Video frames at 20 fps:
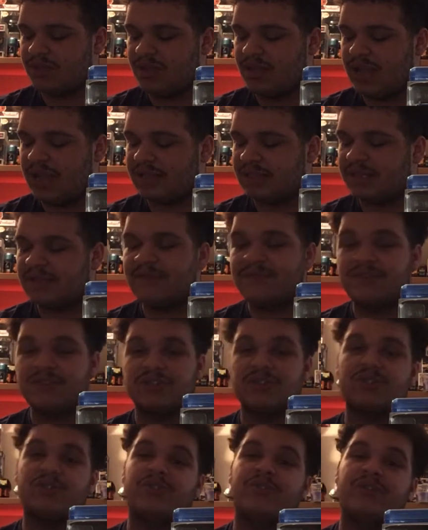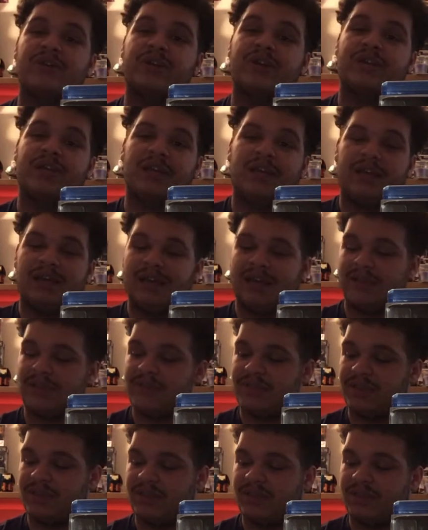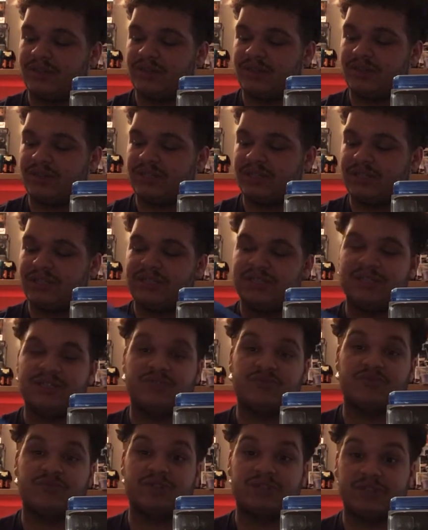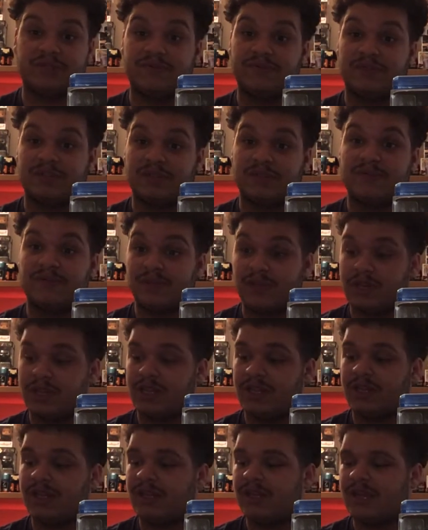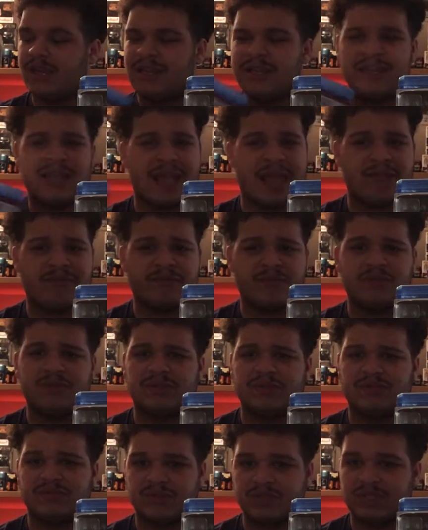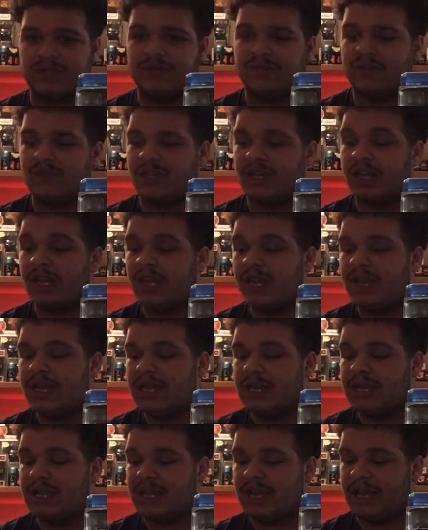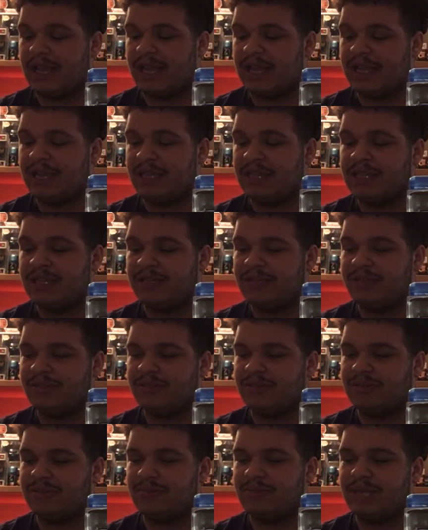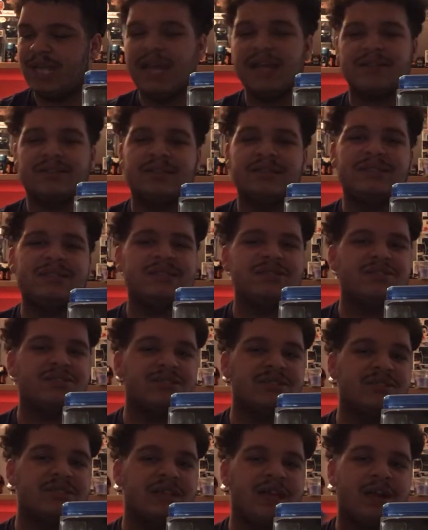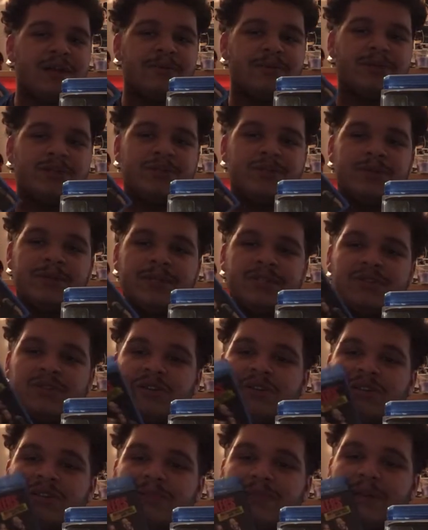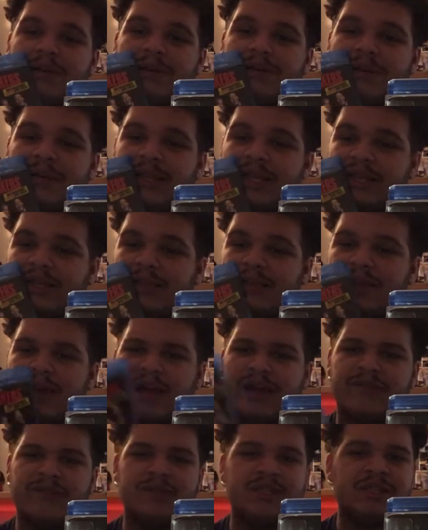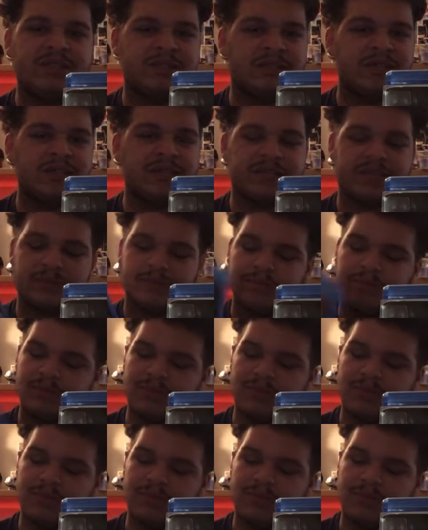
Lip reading: I love the story. I think John Cena's really fucking funny in it. I think everyone's really funny. And yeah, this is just a comedy nobody talks about, and I really dug it.